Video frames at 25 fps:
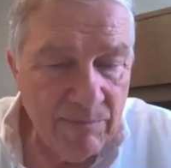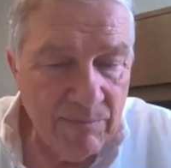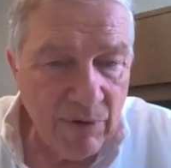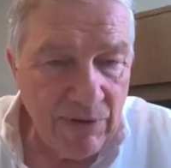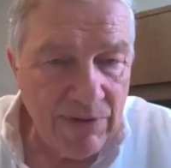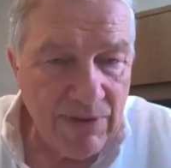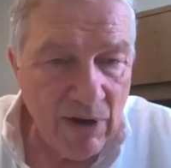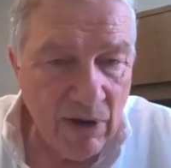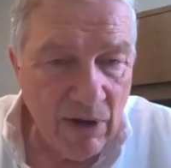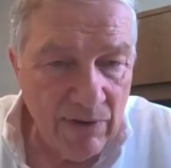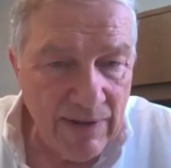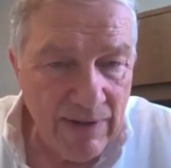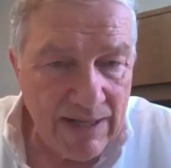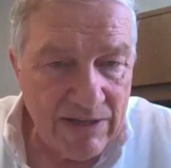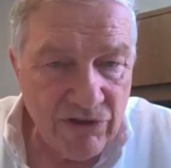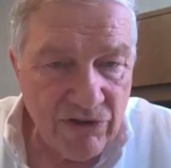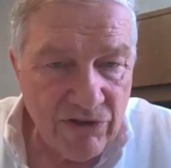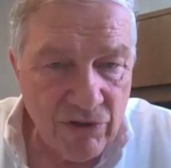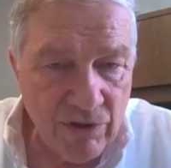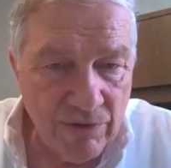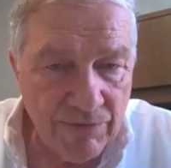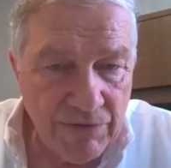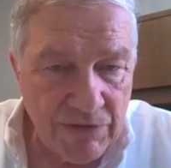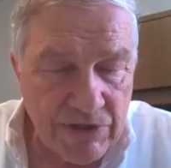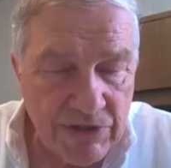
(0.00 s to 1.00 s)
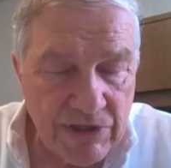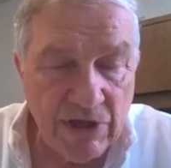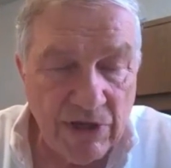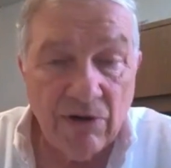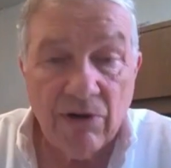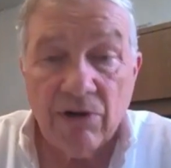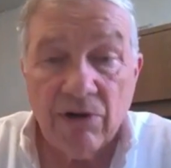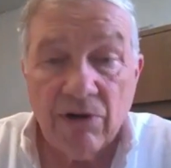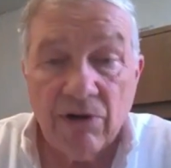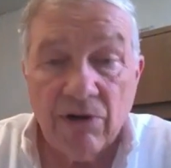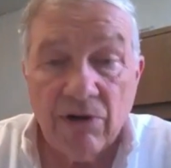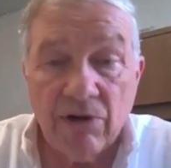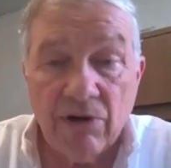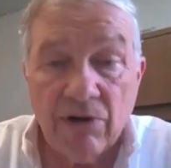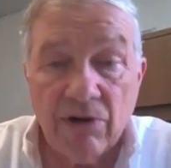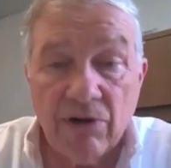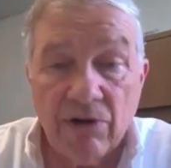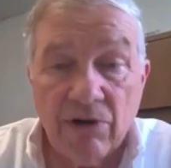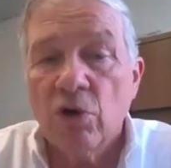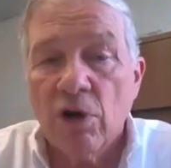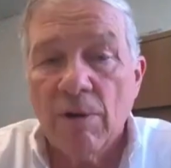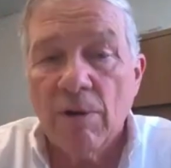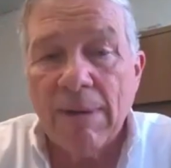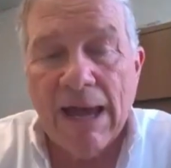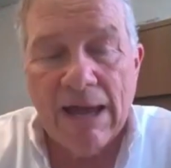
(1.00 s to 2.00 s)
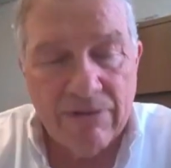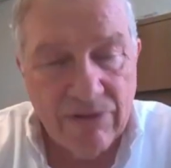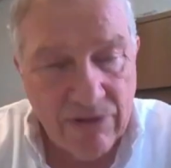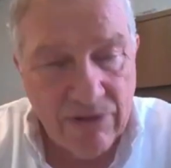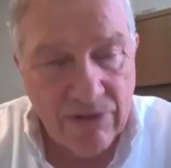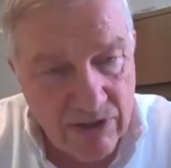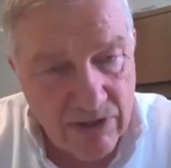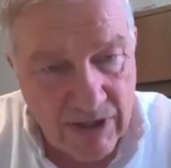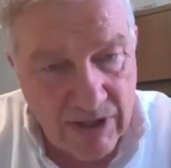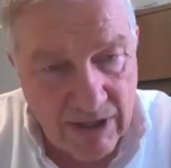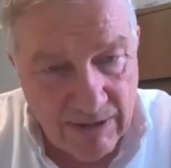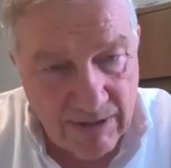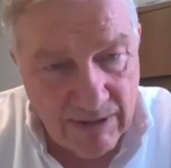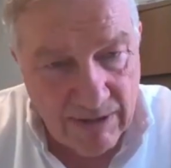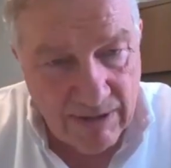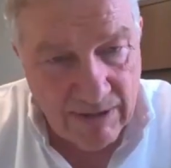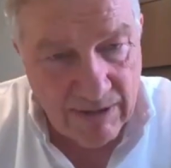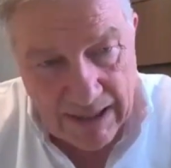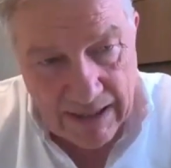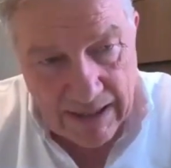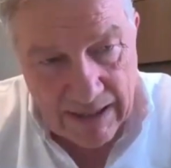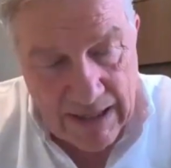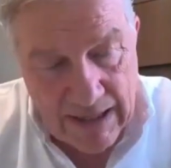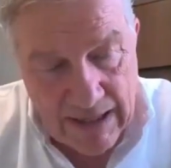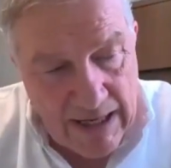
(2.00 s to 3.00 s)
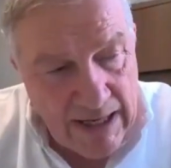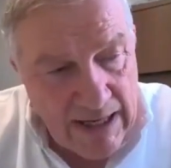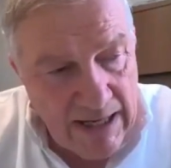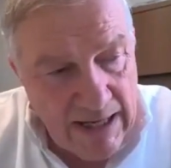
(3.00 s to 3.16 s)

with all that surface area to absorb out the CBD.